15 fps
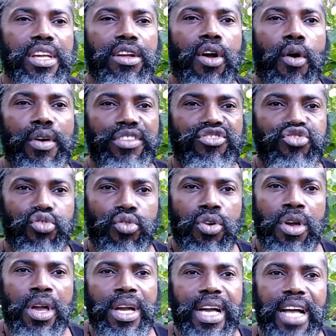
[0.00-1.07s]
encourage you
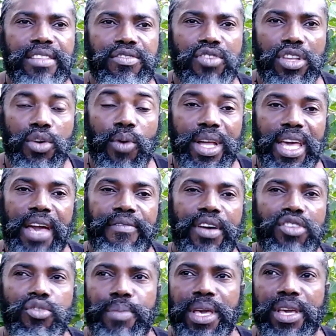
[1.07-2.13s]
concerning whatever
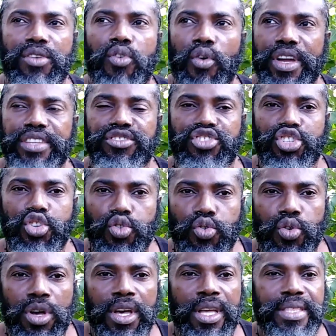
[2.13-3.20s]
you may go
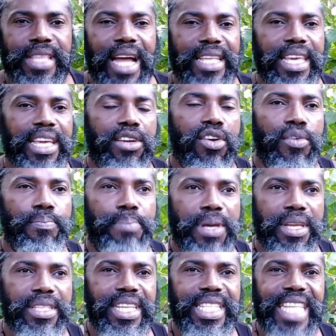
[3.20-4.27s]
into, that it could
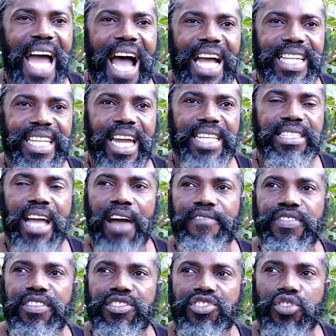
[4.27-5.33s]
be the dark night
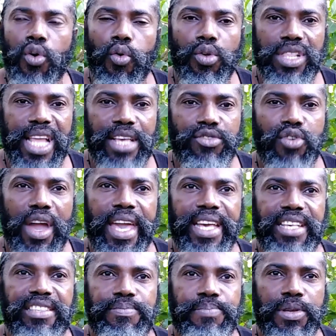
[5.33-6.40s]
of the soul that you are
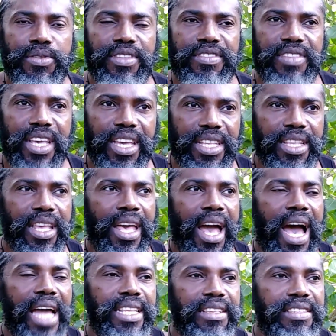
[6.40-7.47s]
experiencing,
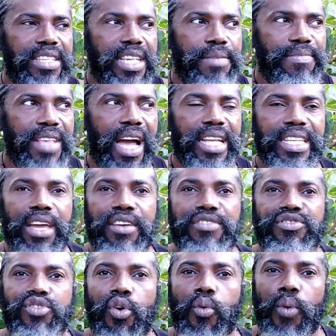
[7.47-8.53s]
and it seems that there
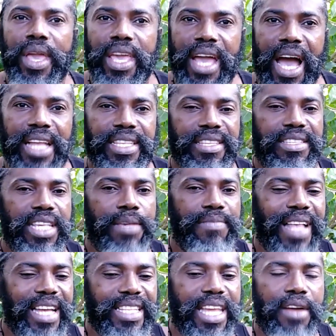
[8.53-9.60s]
is no way and it
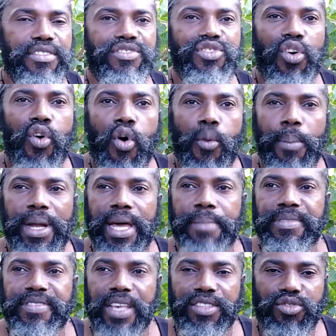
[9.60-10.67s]
seems like there is no hope. But
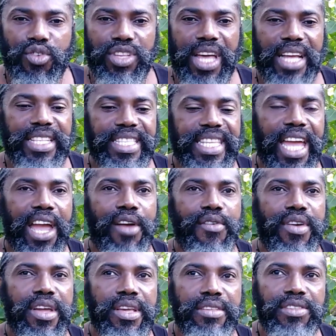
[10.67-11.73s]
I'm saying to you that there
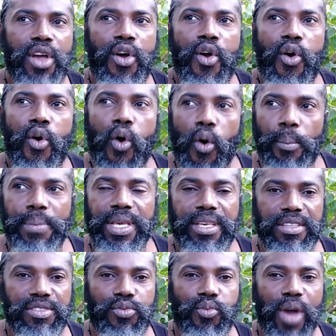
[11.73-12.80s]
is hope,
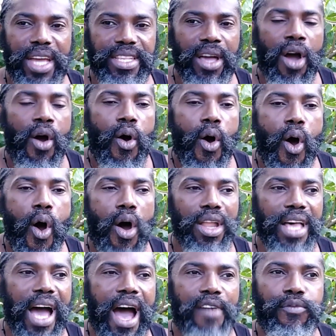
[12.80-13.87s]
because when
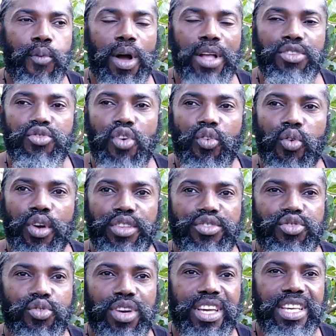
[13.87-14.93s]
all of what you're going
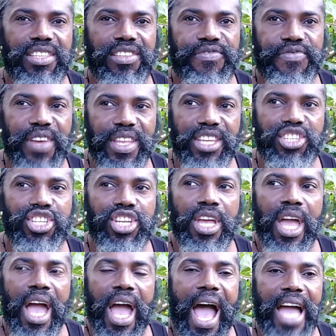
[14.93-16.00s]
through is finished
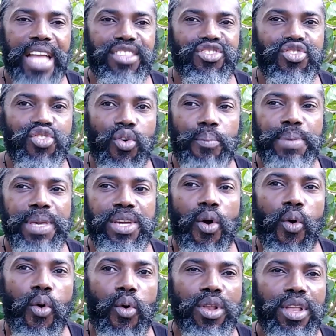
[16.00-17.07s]
and you
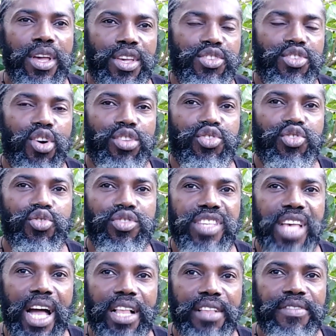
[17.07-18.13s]
behold your true
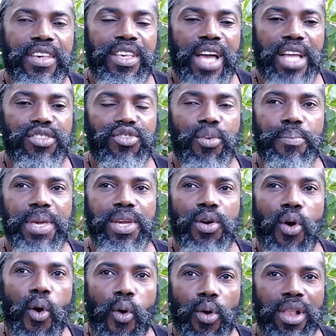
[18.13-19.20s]
self and you
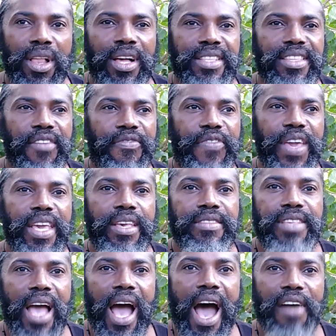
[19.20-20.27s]
behold the
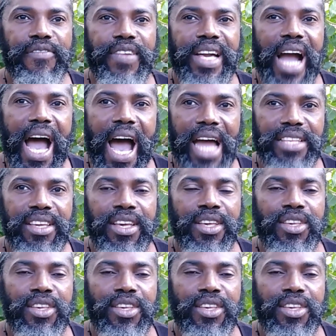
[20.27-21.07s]
face of God,